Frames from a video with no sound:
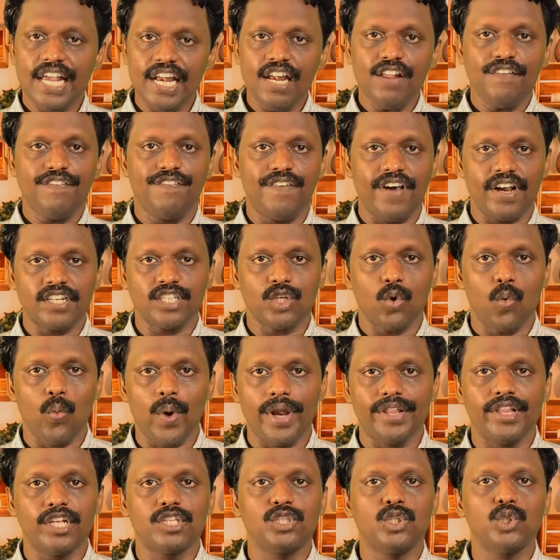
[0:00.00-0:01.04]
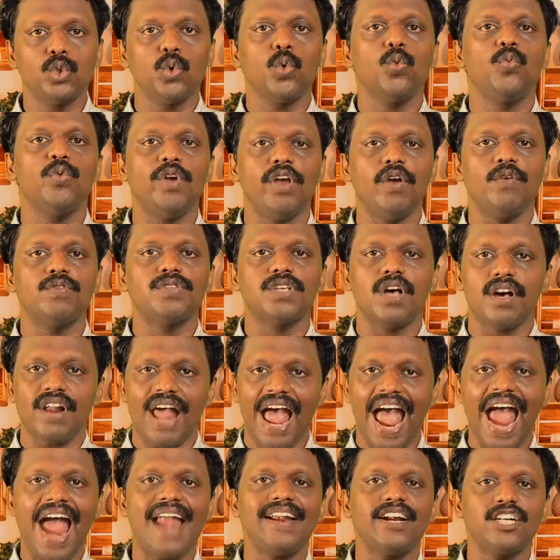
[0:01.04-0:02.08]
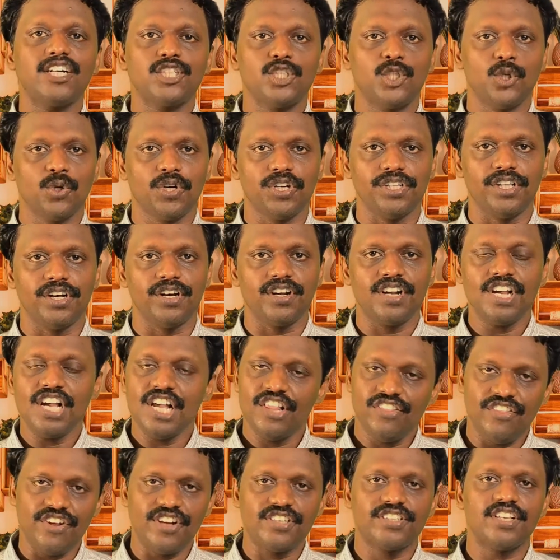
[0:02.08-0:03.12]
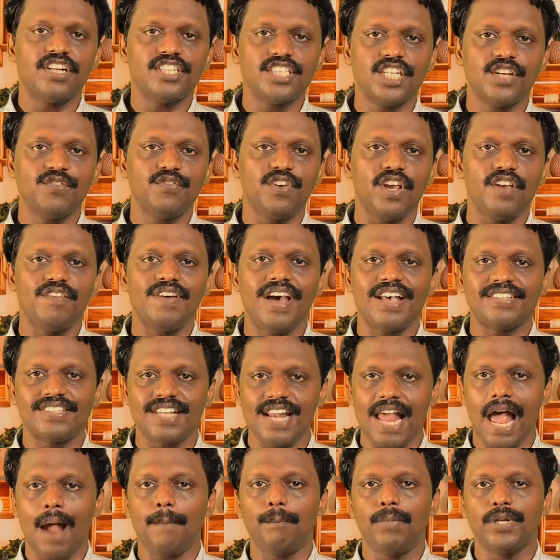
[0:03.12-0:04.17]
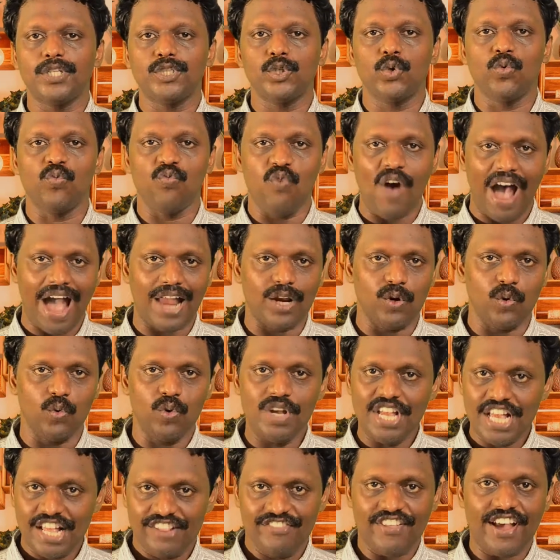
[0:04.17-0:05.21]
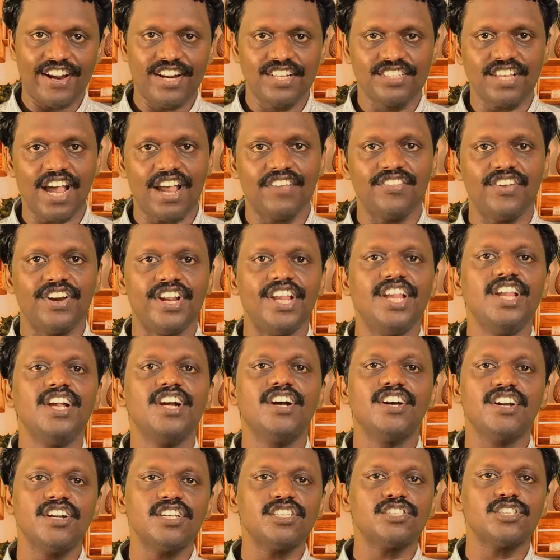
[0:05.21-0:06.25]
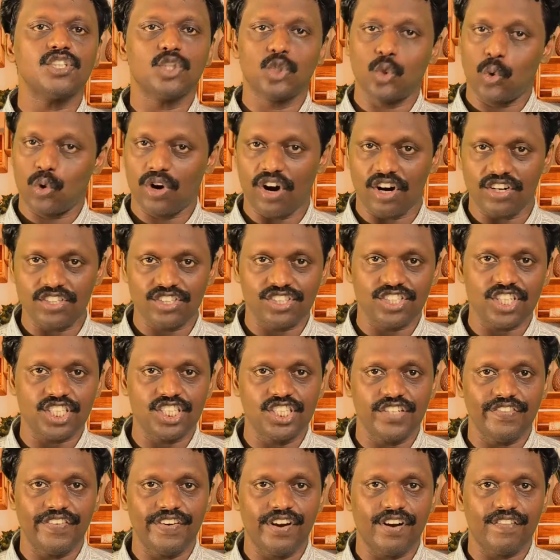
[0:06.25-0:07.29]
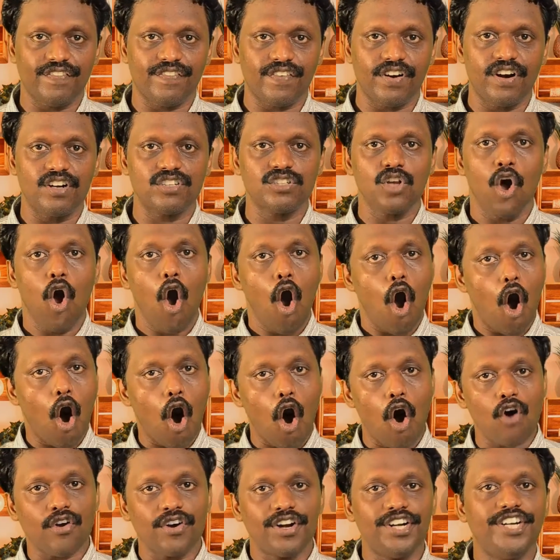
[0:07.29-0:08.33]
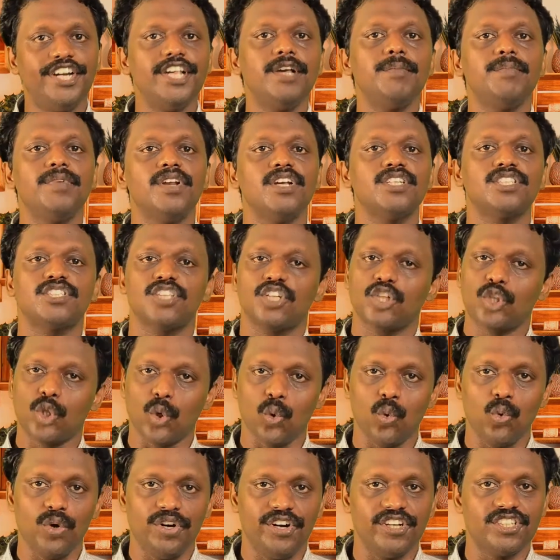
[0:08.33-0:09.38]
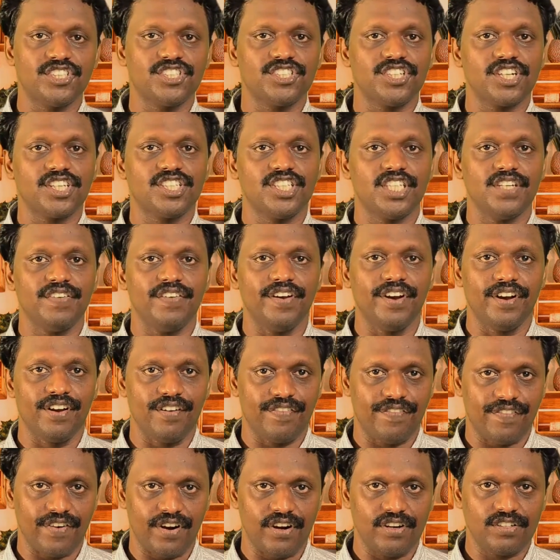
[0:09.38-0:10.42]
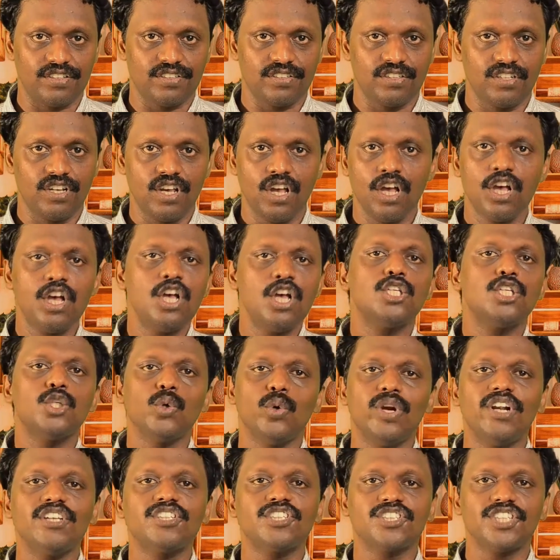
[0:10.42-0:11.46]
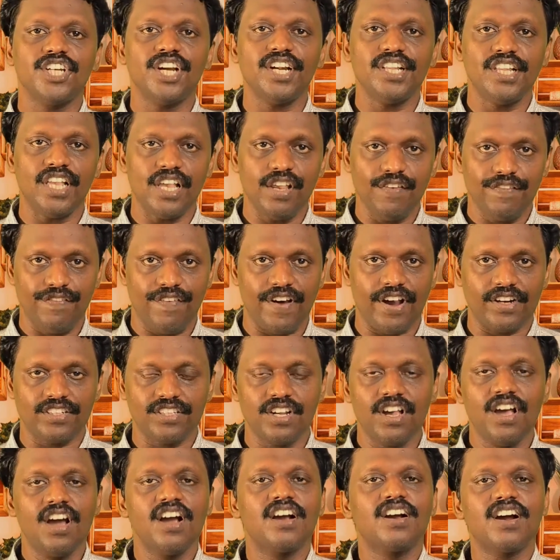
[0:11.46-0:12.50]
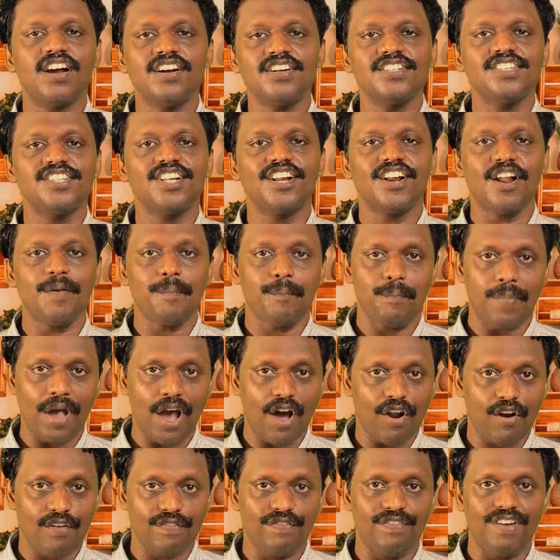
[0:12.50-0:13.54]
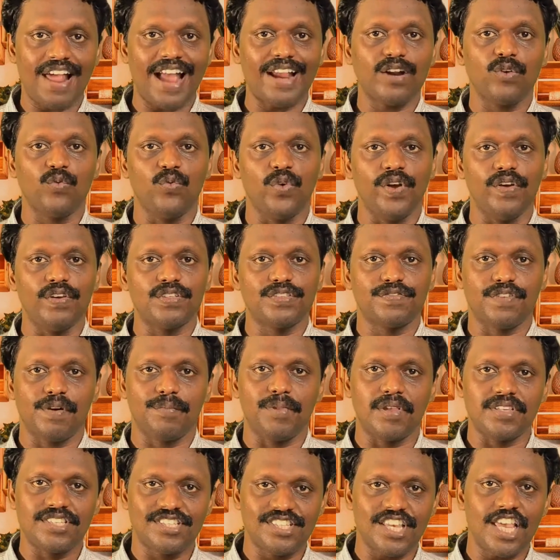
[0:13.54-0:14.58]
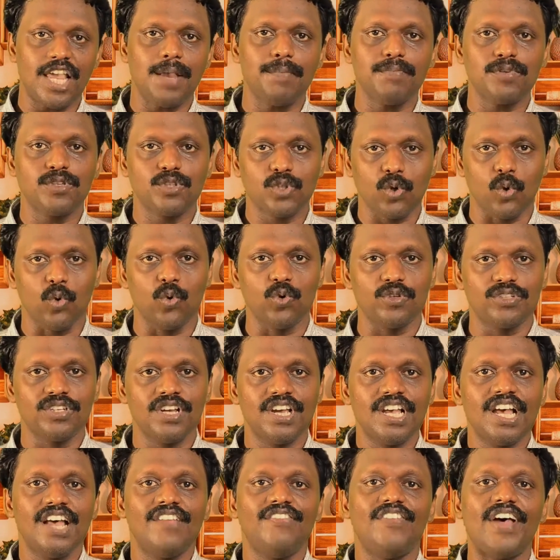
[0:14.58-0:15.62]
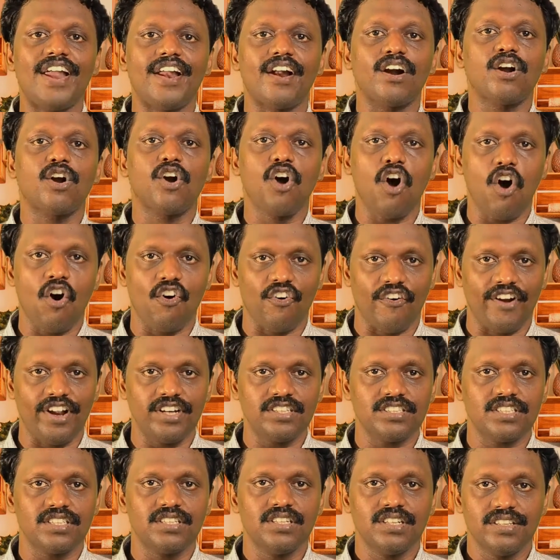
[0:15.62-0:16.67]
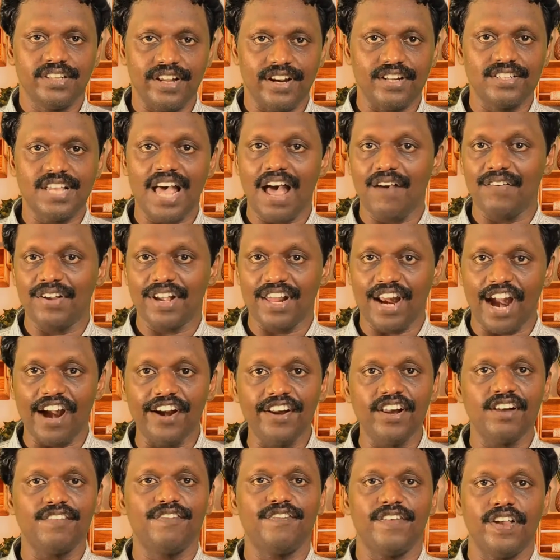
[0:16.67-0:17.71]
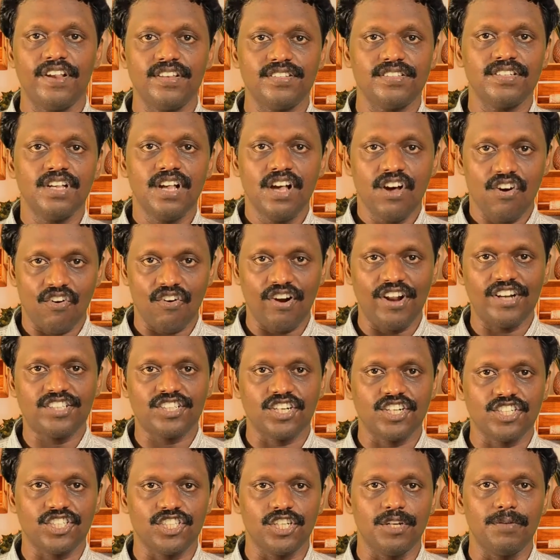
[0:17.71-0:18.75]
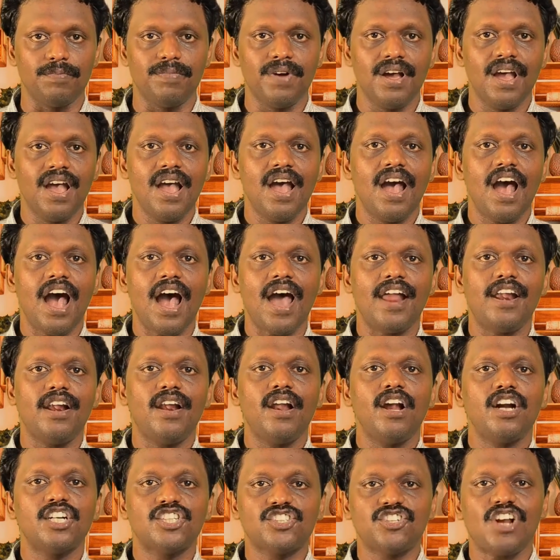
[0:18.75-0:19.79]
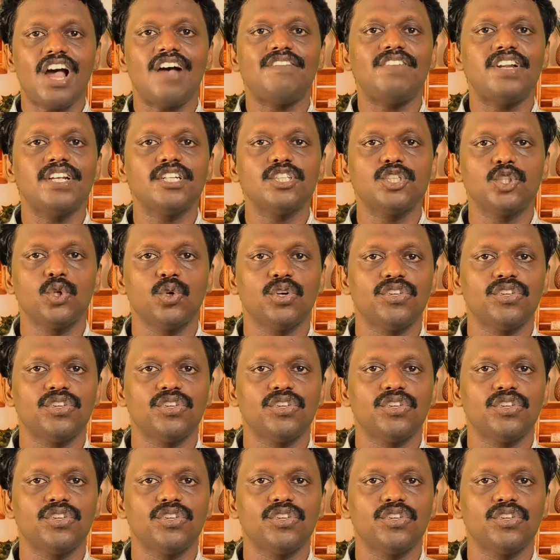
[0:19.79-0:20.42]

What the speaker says: In effect, when the two waves are added together, the resulting wave has an amplitude value that is either increased through constructive interference or diminished through destructive interference. To illustrate the effect, consider a pair of light waves from the same source that are coherent, that is having an ideal phase relationship, and traveling